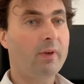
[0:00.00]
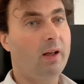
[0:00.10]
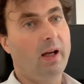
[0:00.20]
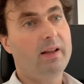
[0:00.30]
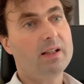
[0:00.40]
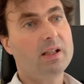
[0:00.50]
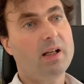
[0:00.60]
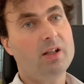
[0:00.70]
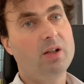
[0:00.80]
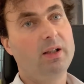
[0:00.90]
And this is
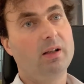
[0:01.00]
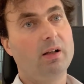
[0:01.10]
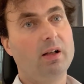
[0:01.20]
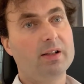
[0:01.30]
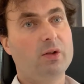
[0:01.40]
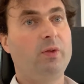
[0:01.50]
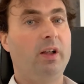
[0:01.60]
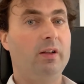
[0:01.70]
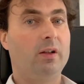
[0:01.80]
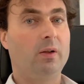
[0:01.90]
actually the last
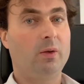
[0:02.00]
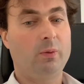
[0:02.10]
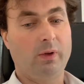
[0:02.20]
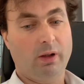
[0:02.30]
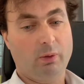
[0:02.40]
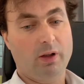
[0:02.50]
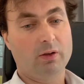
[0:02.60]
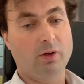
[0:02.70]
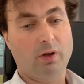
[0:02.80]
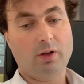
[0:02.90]
video where I want
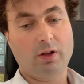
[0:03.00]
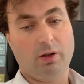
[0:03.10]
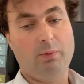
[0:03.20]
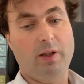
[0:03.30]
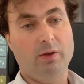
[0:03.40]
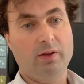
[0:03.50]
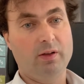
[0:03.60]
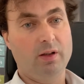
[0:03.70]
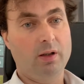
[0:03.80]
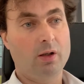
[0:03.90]
to talk about
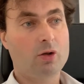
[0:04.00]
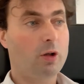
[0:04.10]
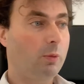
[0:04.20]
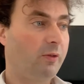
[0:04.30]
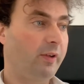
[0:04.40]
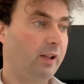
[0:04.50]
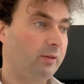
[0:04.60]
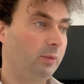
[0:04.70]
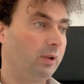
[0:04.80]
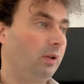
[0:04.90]
the
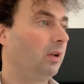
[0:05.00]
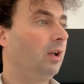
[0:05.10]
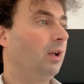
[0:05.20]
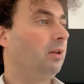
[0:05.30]
Sommerfeld model,